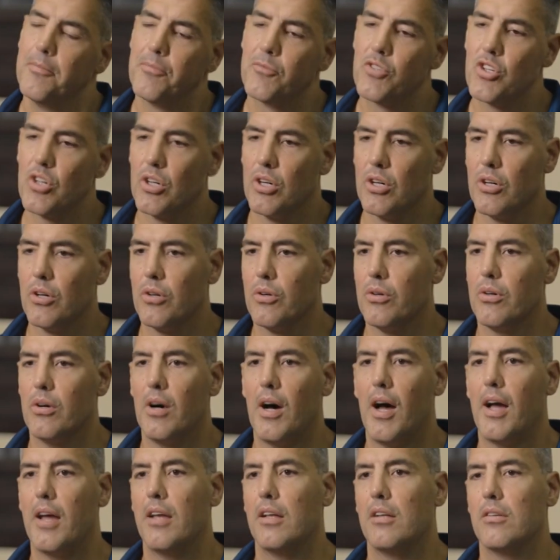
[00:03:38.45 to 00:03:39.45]

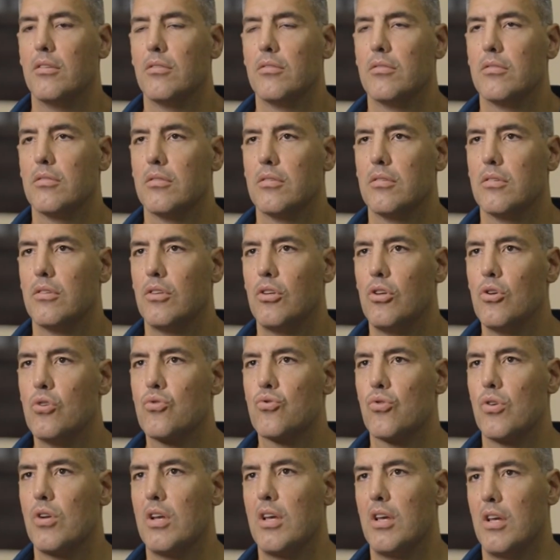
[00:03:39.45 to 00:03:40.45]
So I
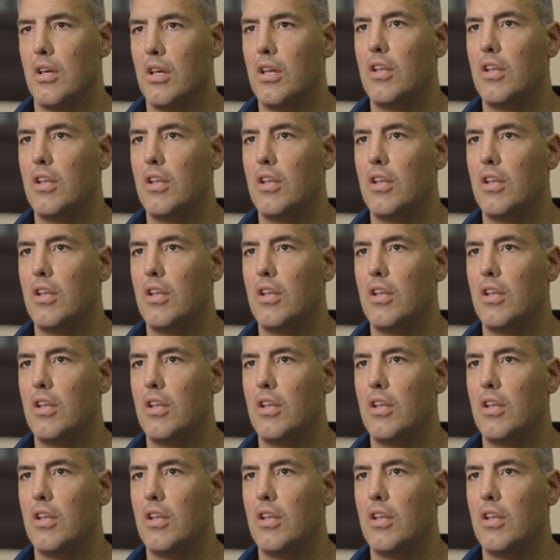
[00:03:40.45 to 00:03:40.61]
usually,